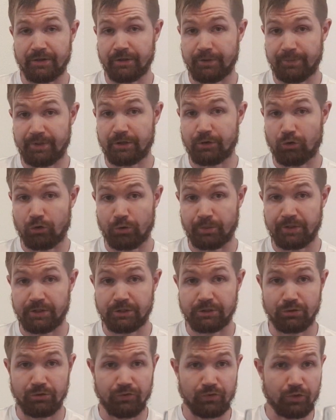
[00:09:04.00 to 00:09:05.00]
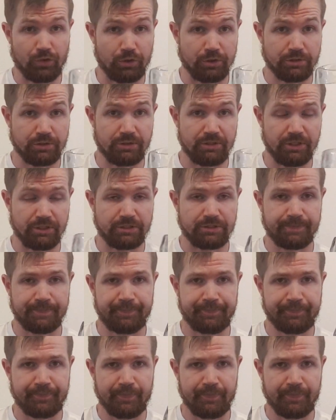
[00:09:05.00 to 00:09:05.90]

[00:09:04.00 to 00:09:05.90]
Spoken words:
and a big recommendation, of course, this